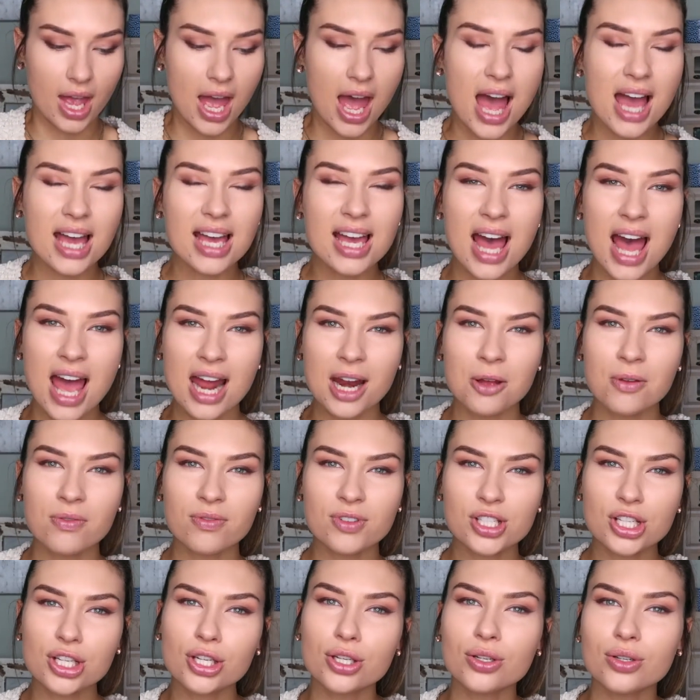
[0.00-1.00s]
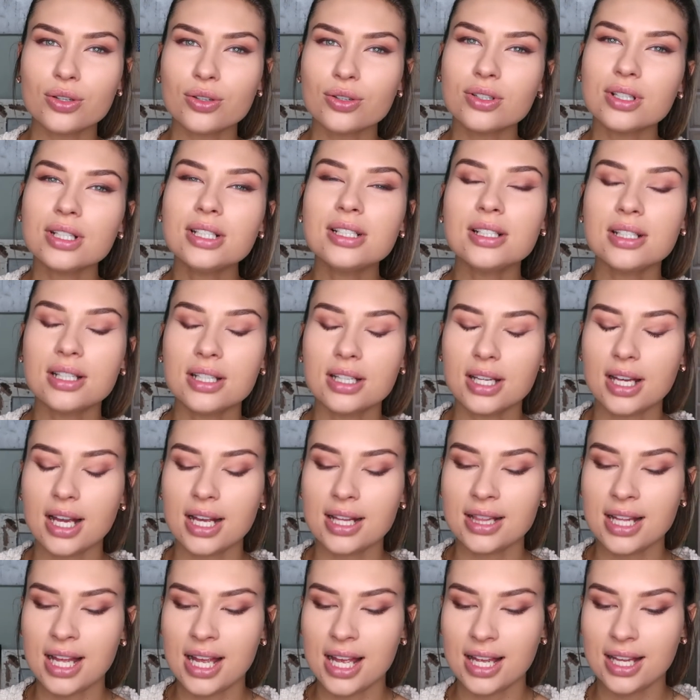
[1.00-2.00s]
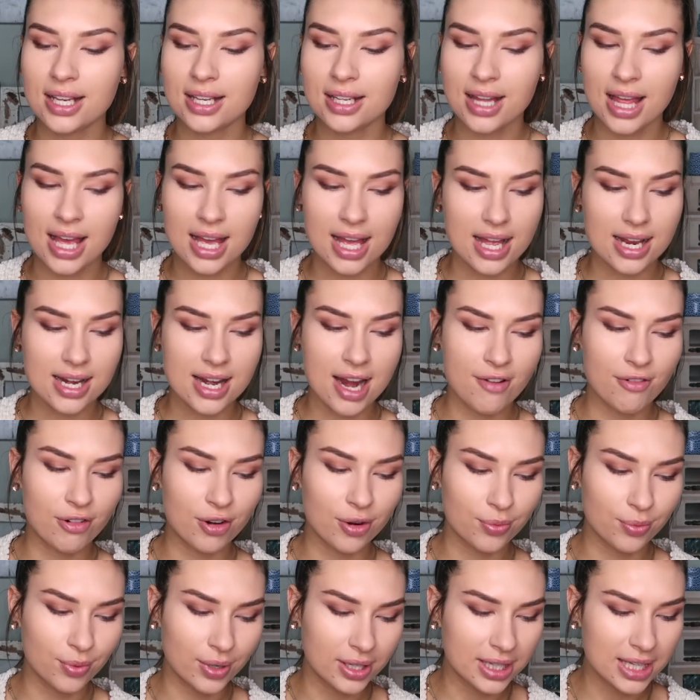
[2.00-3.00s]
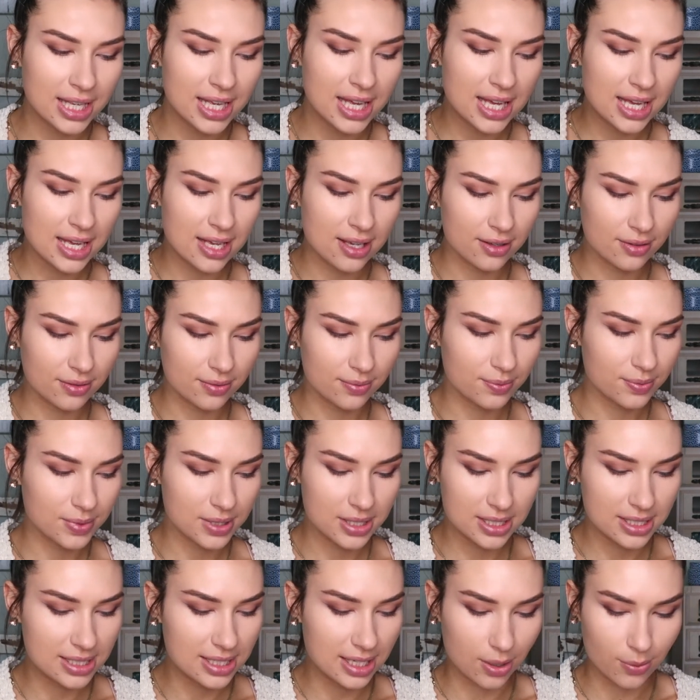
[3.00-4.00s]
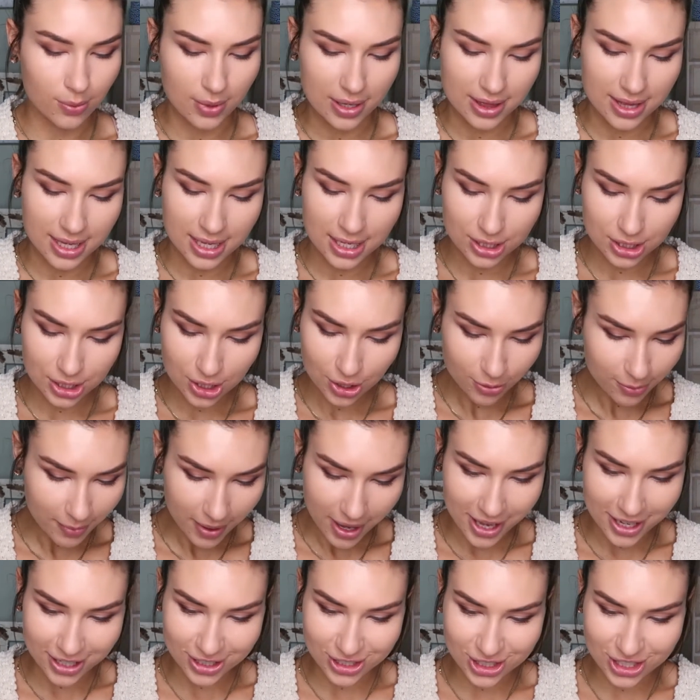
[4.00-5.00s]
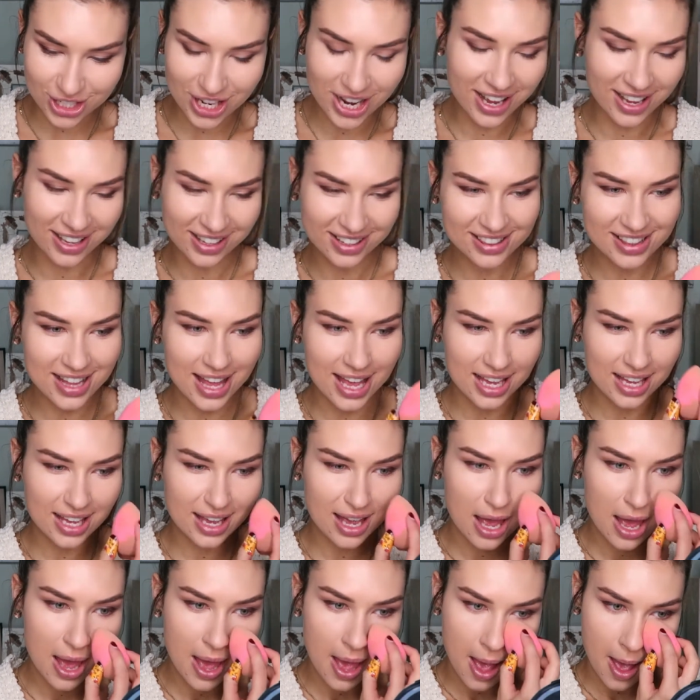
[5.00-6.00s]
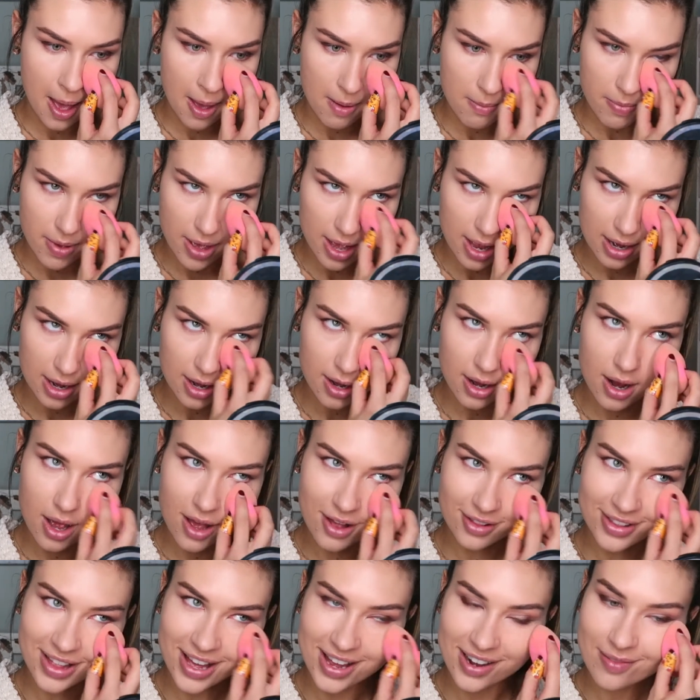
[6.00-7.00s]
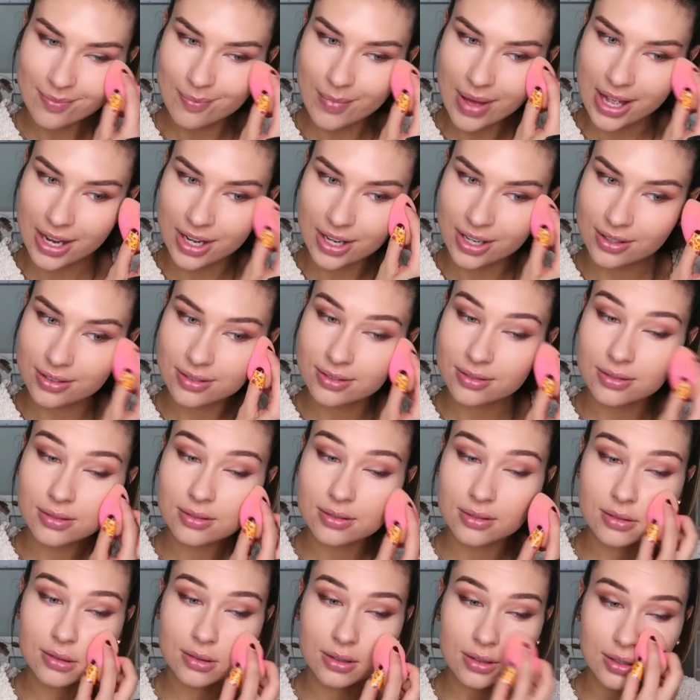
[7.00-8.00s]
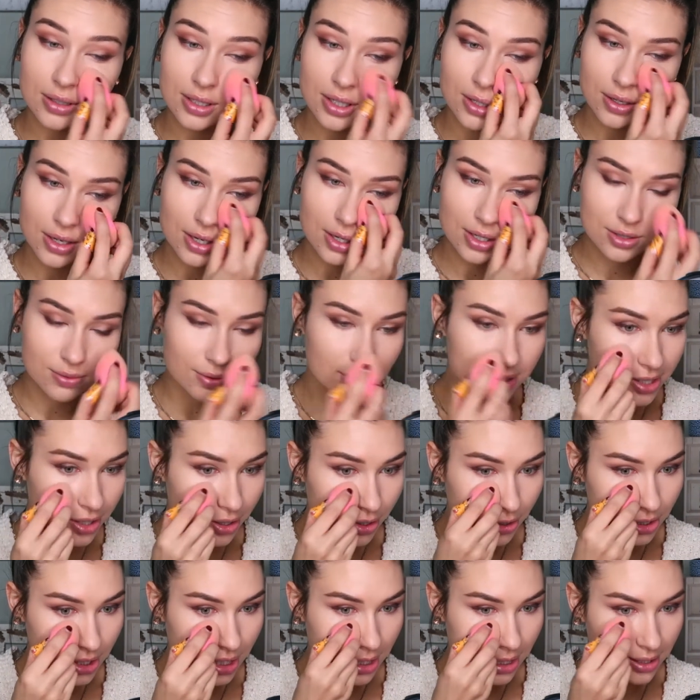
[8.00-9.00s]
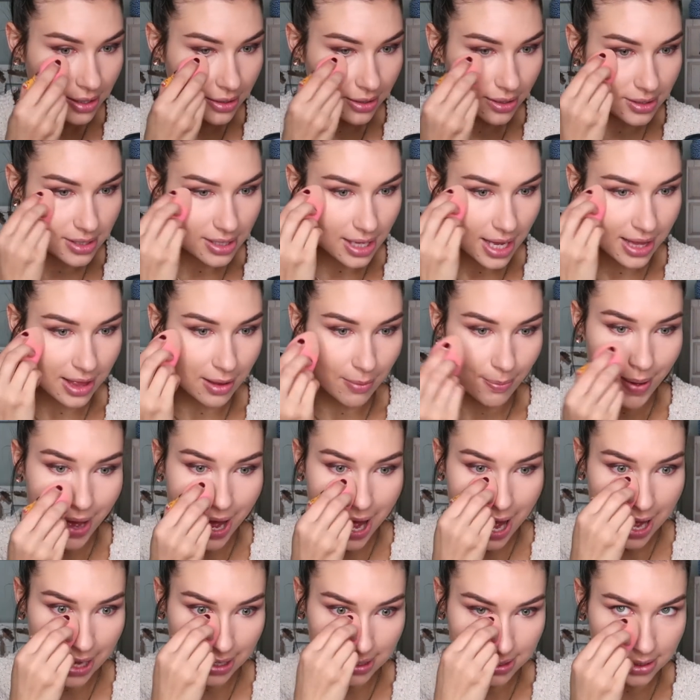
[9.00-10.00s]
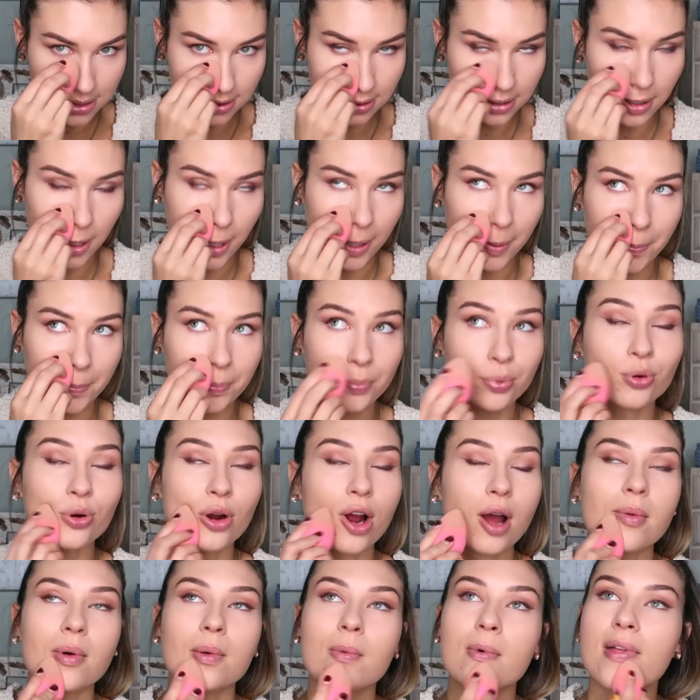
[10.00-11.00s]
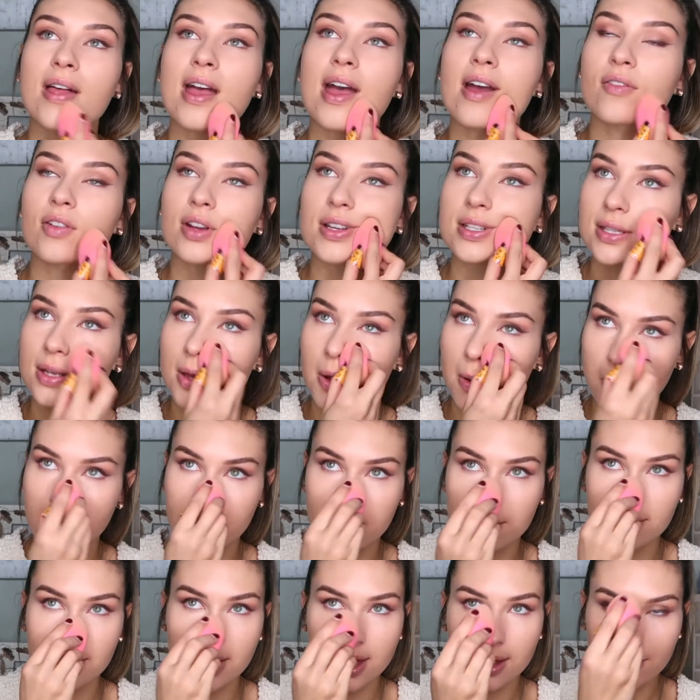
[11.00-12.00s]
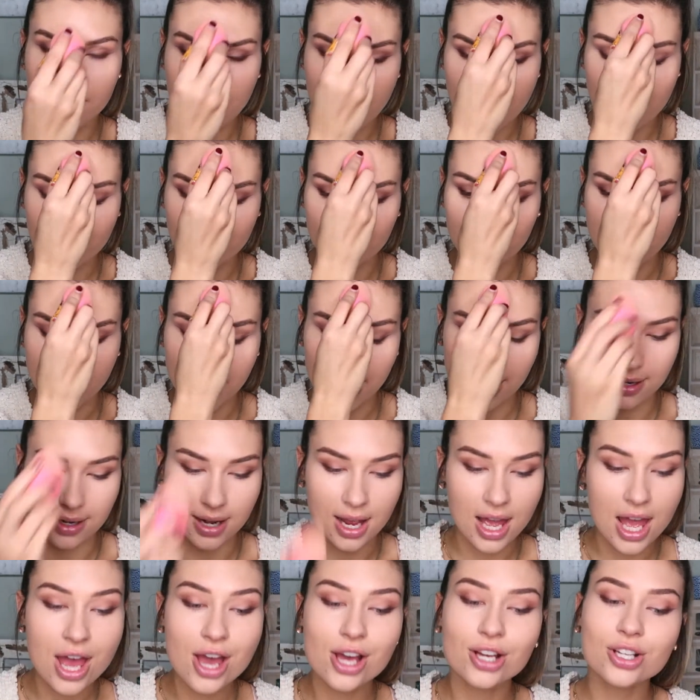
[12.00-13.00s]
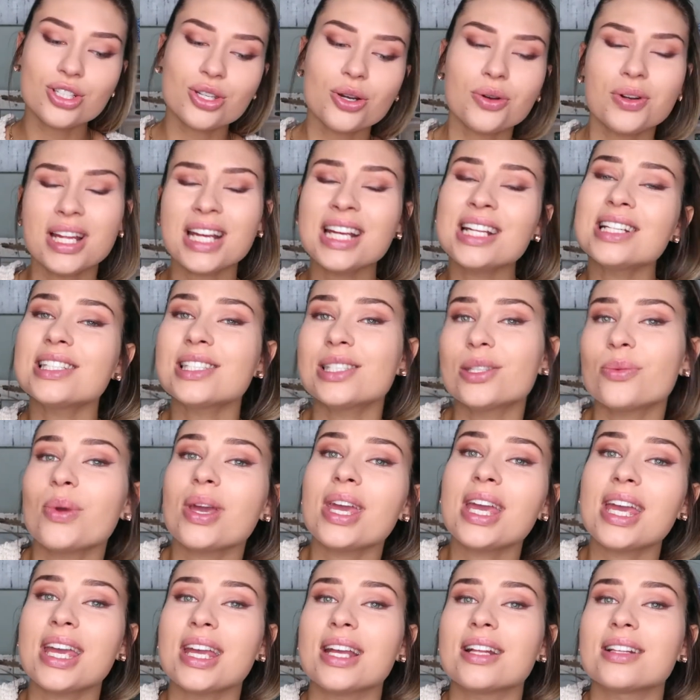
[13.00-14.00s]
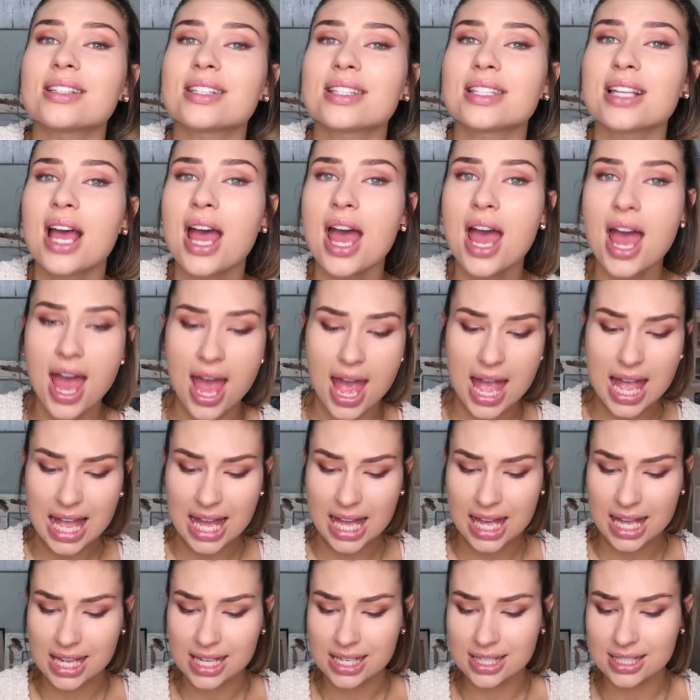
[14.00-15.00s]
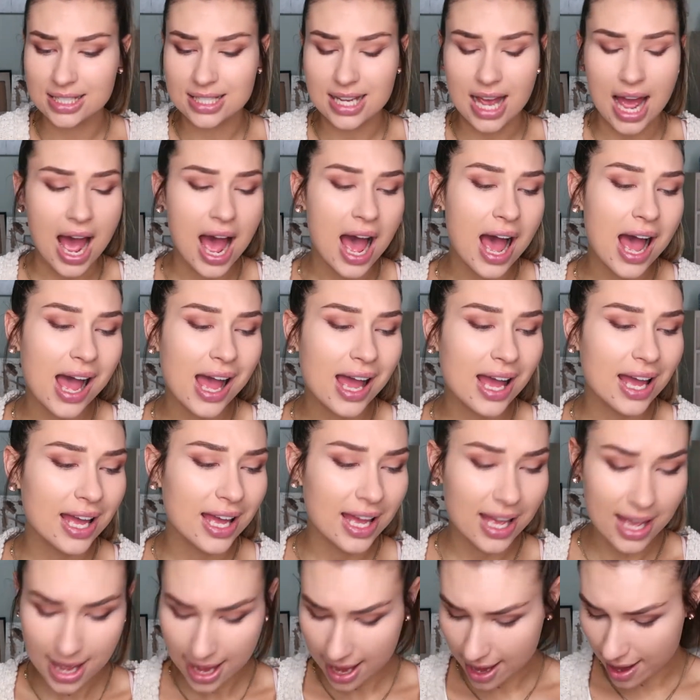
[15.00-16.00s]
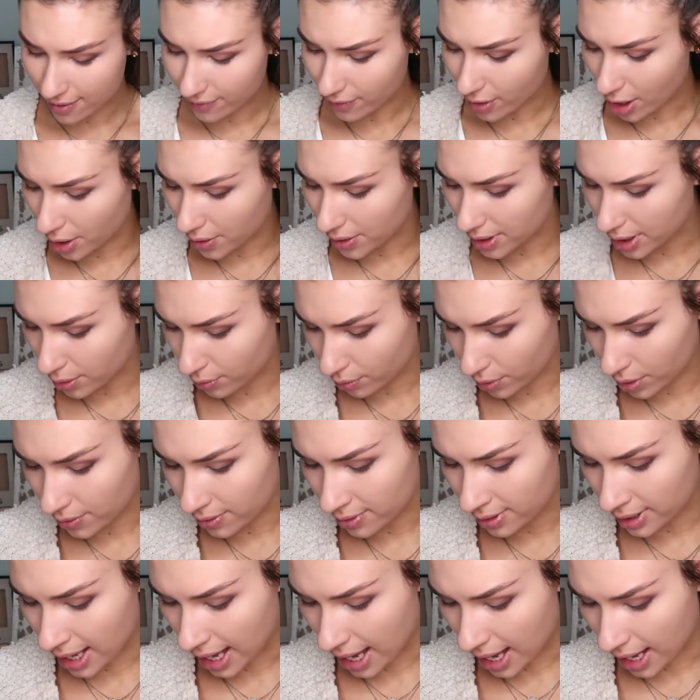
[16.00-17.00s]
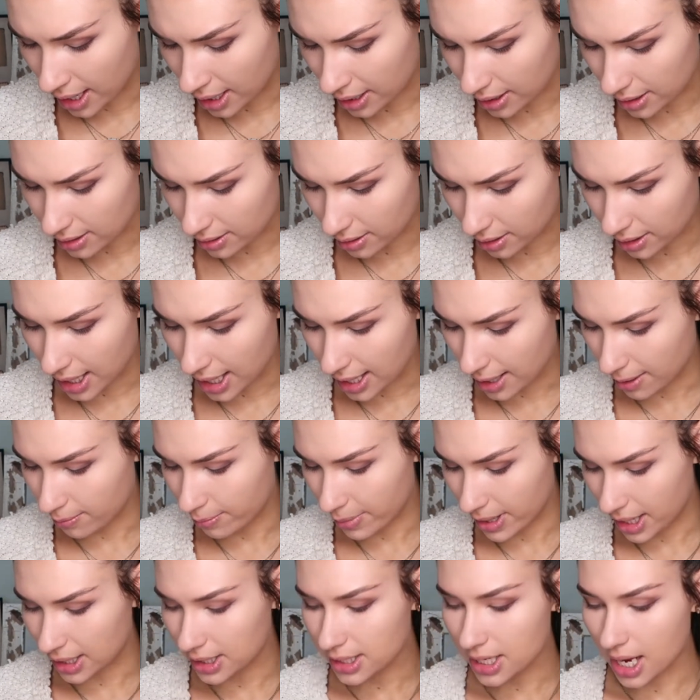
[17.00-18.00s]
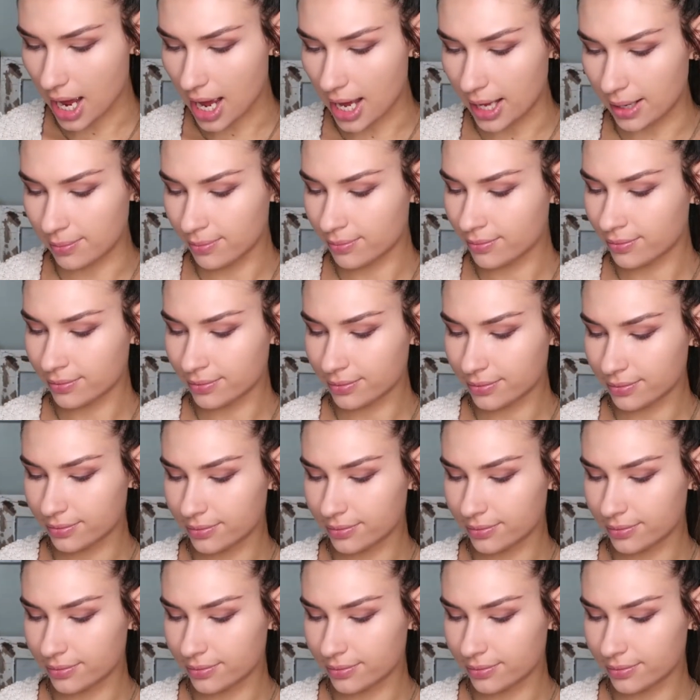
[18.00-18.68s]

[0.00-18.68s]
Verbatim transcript: I kind of do, and then like never really stick with it too much. Like, but a lot of my New Year's resolutions in the past, like probably every single one of them, have been don't eat sweets. And I have already ruined that like big time.